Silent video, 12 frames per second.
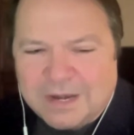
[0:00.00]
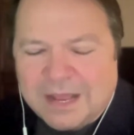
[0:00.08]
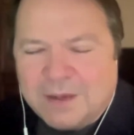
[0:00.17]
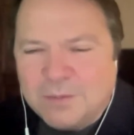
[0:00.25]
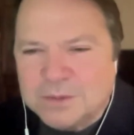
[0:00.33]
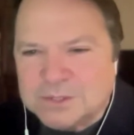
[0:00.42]

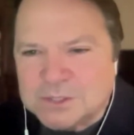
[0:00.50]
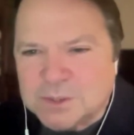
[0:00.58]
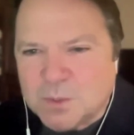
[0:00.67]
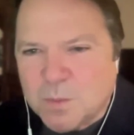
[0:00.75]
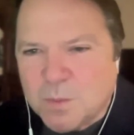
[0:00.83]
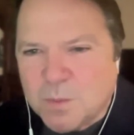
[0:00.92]
when I
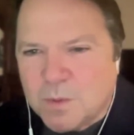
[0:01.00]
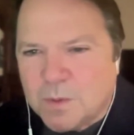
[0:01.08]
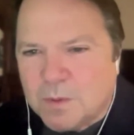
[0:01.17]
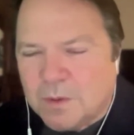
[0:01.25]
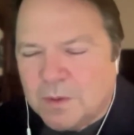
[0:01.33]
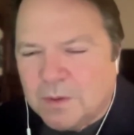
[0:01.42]
was
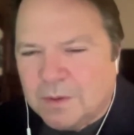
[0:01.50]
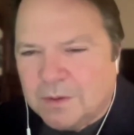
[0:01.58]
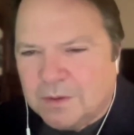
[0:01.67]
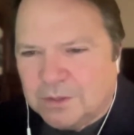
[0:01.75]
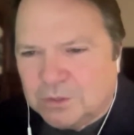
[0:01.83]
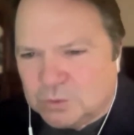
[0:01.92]

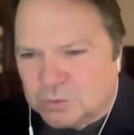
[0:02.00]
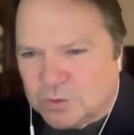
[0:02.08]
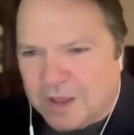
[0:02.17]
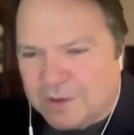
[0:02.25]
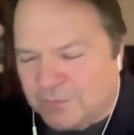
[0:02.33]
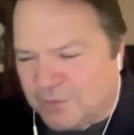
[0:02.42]

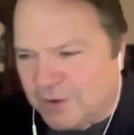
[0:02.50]
trying